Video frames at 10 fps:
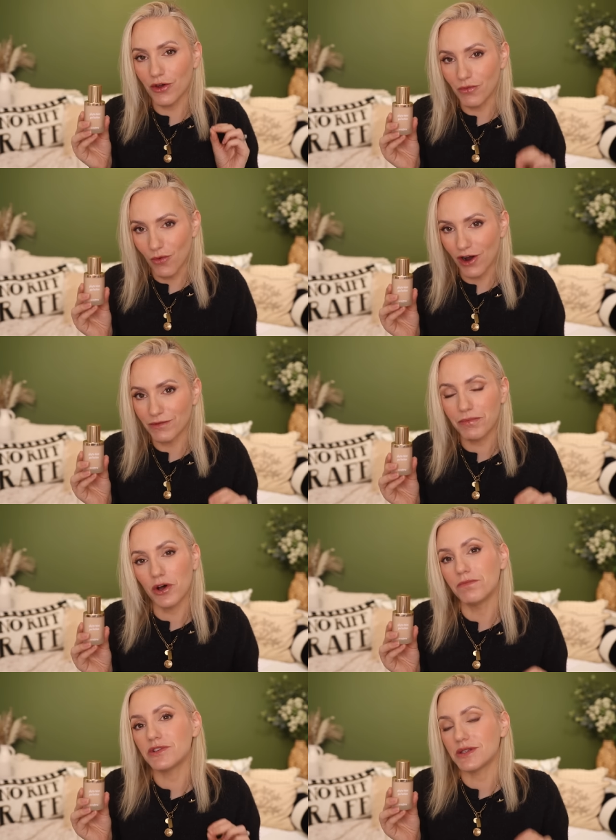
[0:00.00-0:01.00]
than one
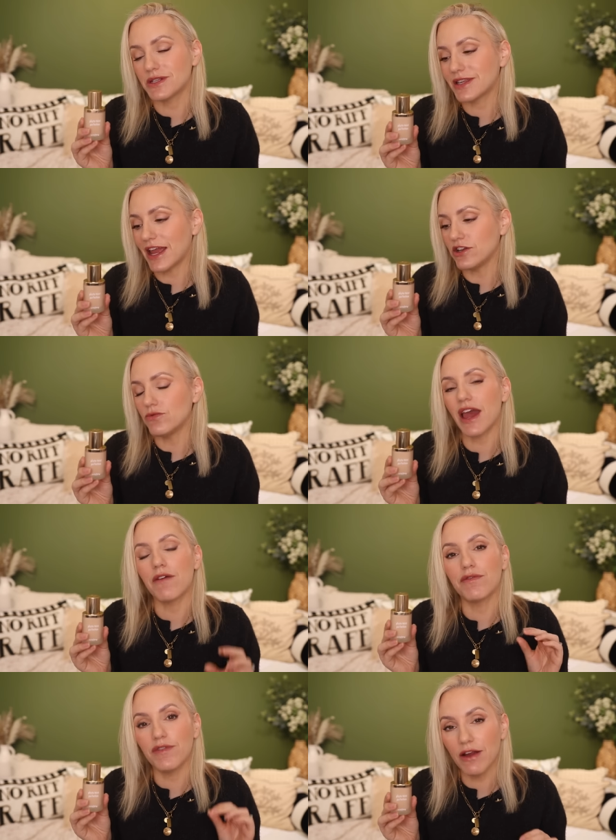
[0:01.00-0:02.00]
pump to the skin. You
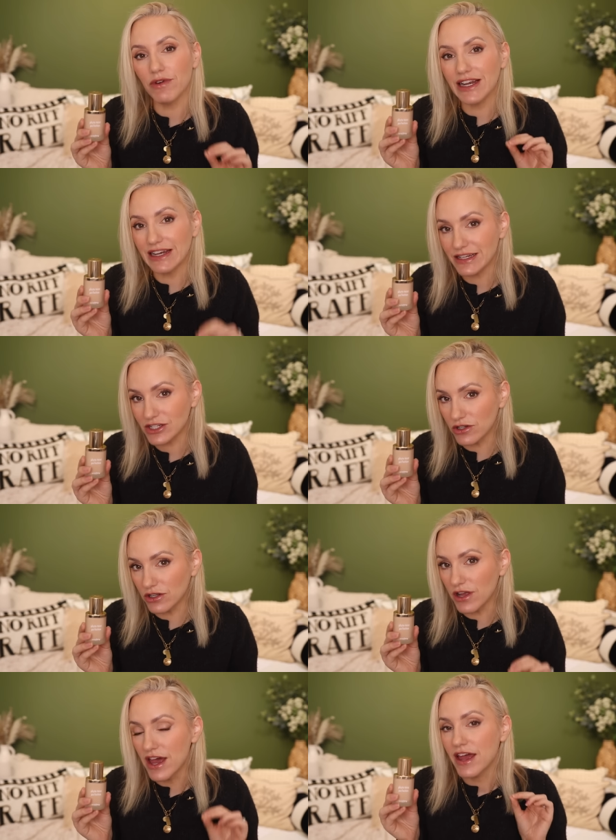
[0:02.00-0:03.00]
get very
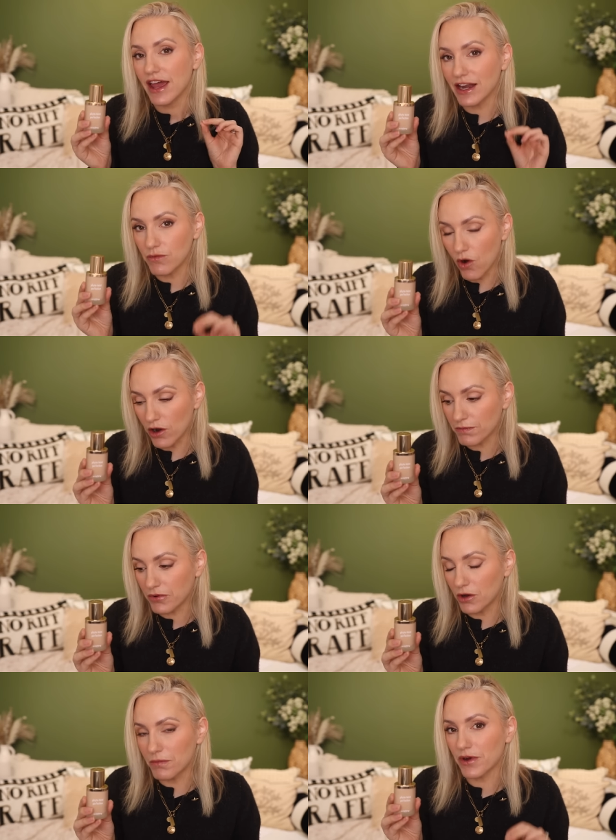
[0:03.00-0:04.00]
little in one
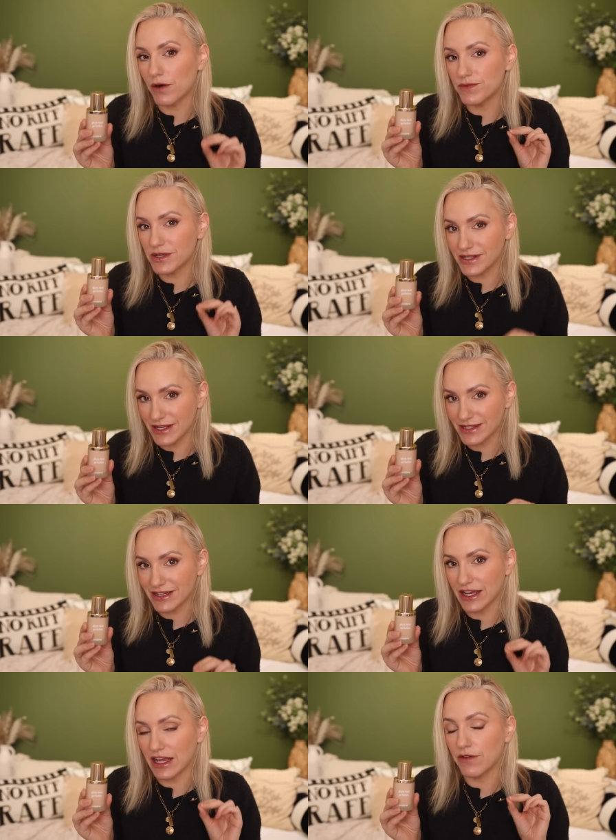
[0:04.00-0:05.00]
pump of the
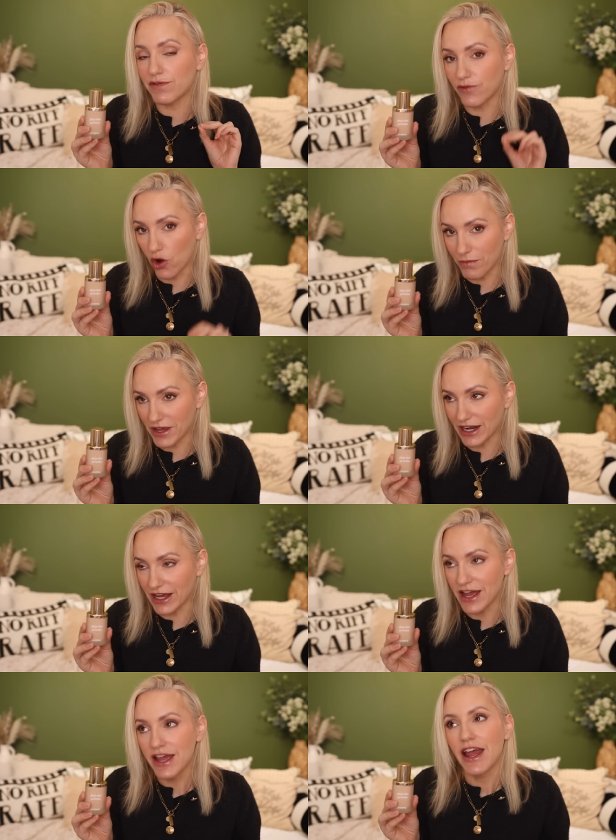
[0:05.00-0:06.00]
Sisley
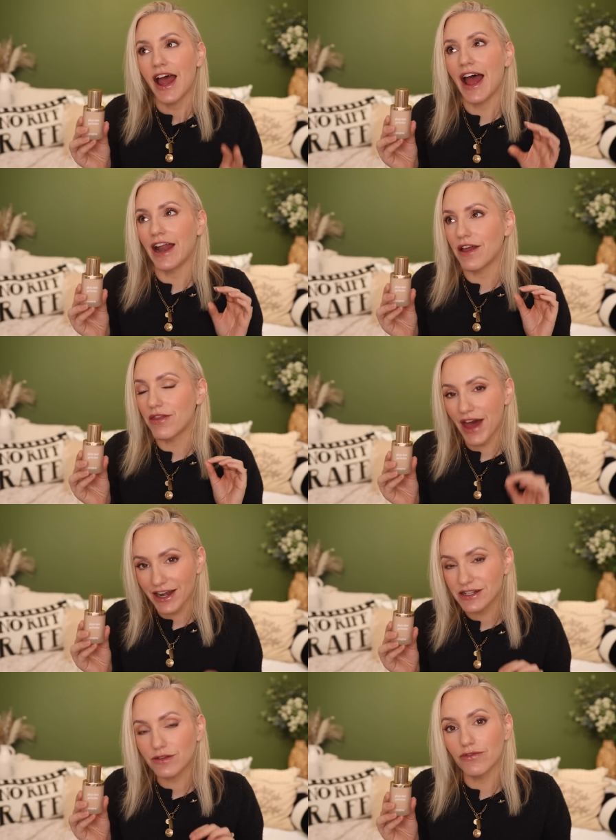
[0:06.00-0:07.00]
formula, and
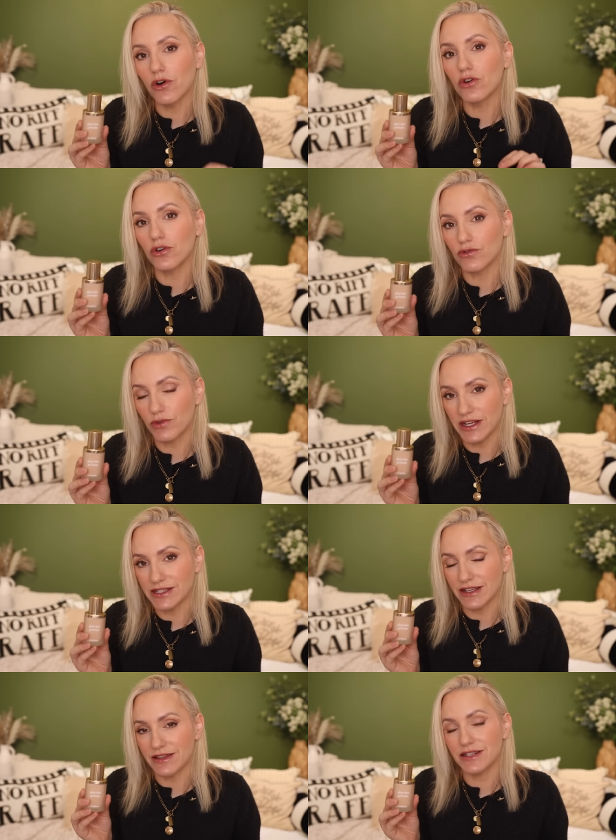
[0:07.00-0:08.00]
that is for good
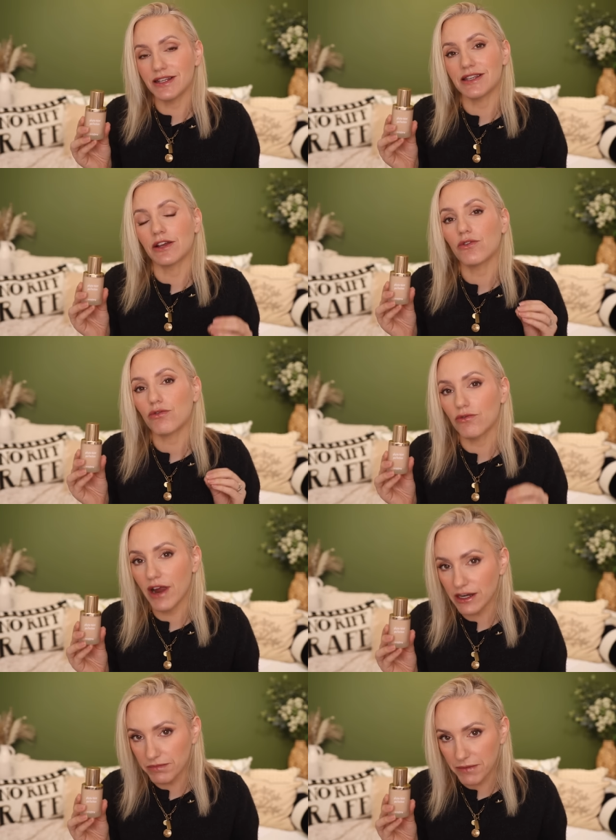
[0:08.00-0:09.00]
reason. This is
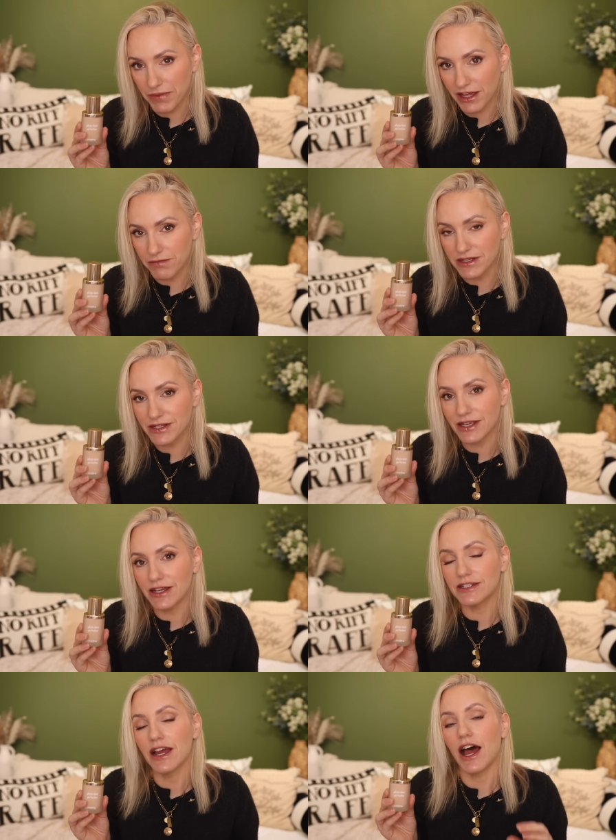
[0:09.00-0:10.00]
incredibly pigmented,